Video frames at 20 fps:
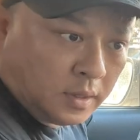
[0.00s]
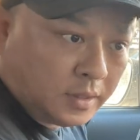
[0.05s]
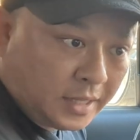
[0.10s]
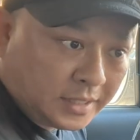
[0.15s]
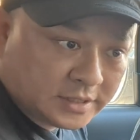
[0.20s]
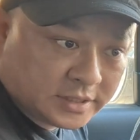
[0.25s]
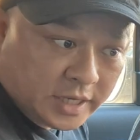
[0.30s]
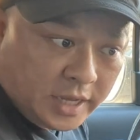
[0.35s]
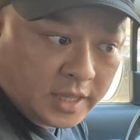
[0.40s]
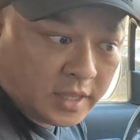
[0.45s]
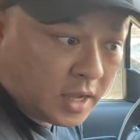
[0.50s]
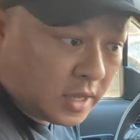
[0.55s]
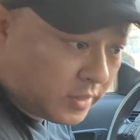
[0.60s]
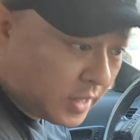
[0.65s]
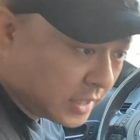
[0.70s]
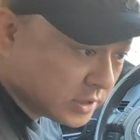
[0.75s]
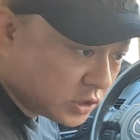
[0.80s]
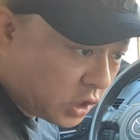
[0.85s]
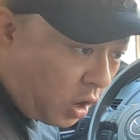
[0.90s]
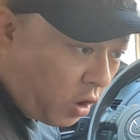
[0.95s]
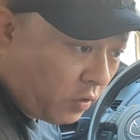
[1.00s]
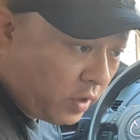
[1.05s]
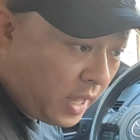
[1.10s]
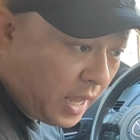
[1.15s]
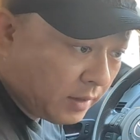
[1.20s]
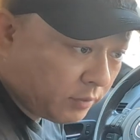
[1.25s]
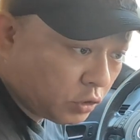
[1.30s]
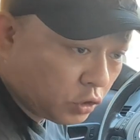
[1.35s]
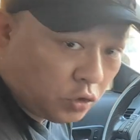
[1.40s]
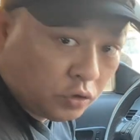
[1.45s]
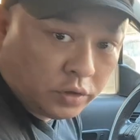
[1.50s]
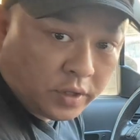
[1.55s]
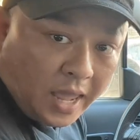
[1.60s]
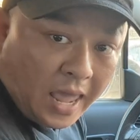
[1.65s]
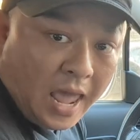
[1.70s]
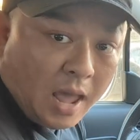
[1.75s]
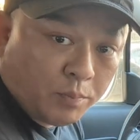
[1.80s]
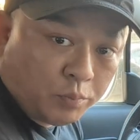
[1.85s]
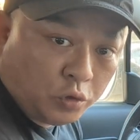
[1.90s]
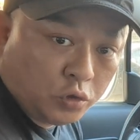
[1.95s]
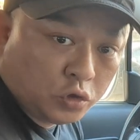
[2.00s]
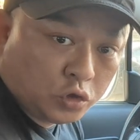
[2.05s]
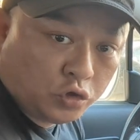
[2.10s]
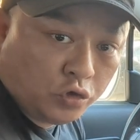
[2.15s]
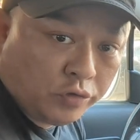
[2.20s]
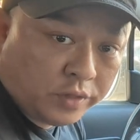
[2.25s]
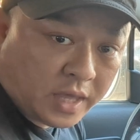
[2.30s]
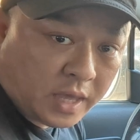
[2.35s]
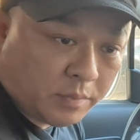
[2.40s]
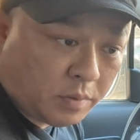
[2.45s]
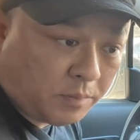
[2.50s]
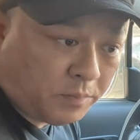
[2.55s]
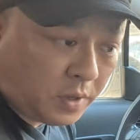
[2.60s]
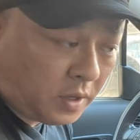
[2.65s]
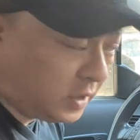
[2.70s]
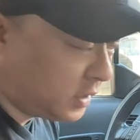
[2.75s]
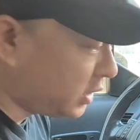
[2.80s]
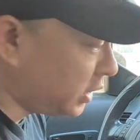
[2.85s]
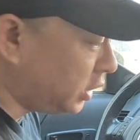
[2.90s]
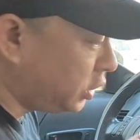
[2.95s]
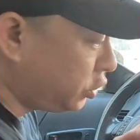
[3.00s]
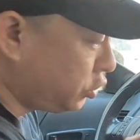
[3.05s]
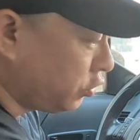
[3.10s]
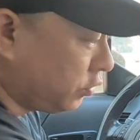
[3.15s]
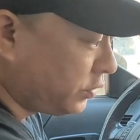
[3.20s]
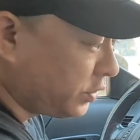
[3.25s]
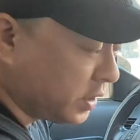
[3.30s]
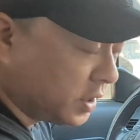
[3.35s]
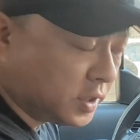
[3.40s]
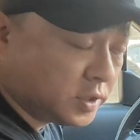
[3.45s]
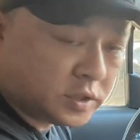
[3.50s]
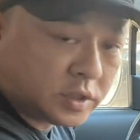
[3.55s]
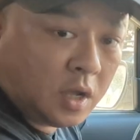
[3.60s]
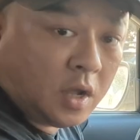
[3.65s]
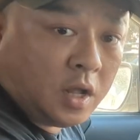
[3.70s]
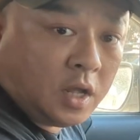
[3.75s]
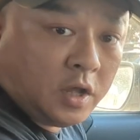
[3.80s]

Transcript: That's it. That's all you have to do to add Bluetooth capability to this